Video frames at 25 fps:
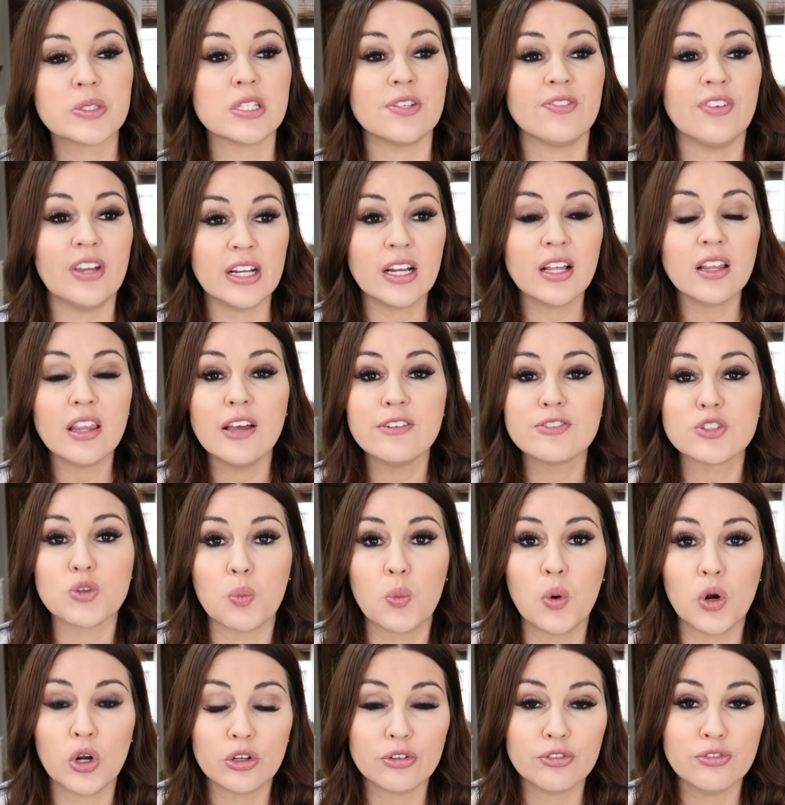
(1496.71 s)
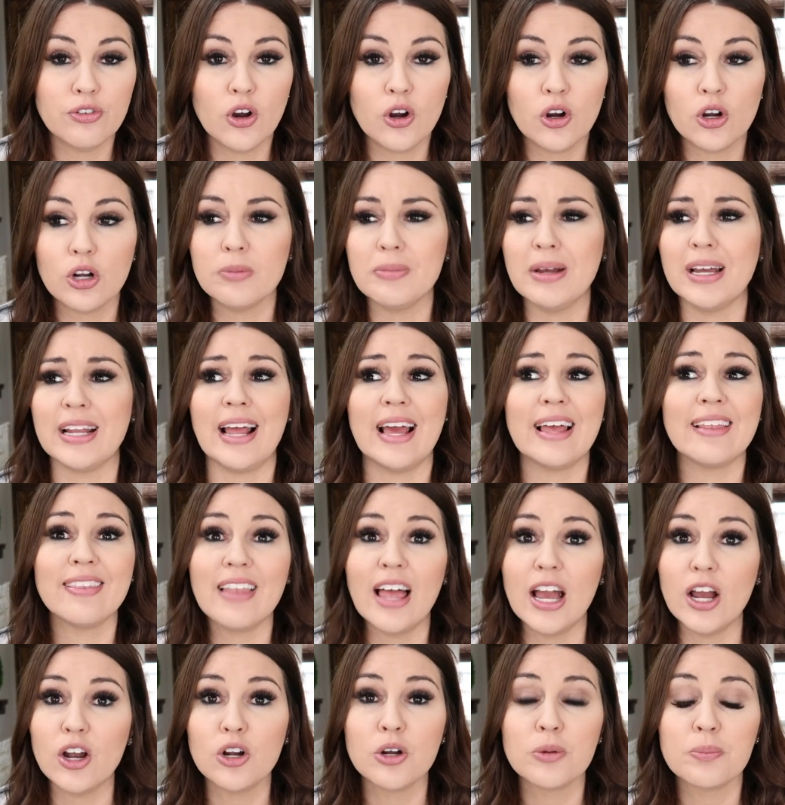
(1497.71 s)
Savannah loves Word Farm and I
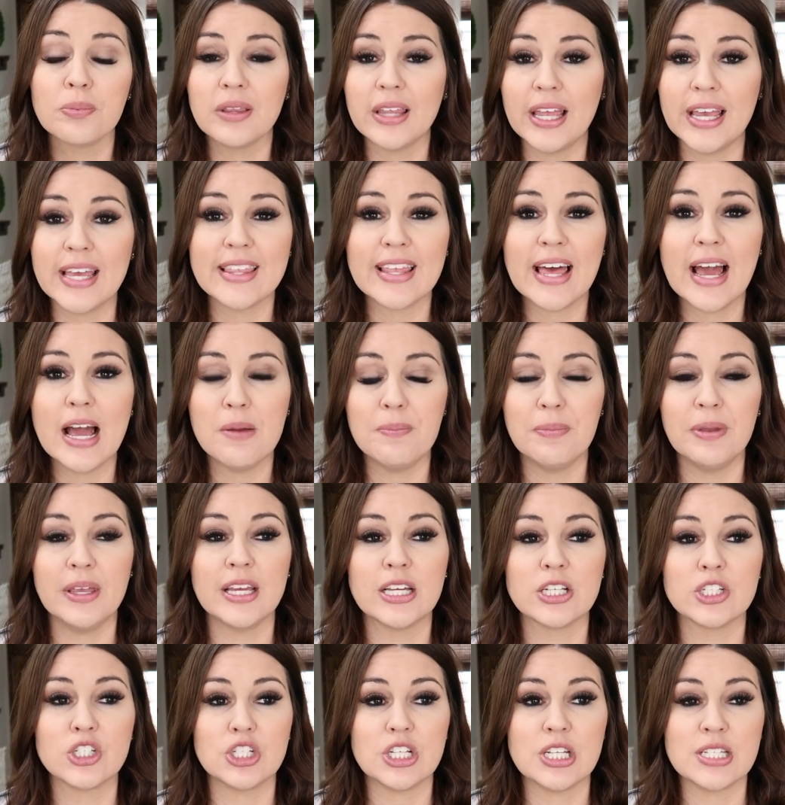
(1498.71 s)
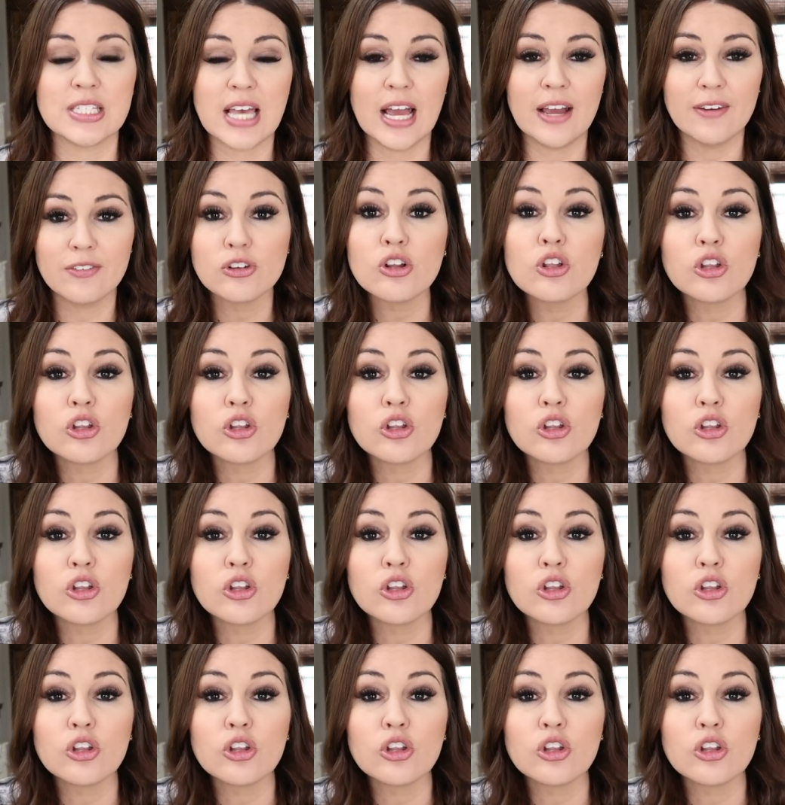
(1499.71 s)
let her play that because she's having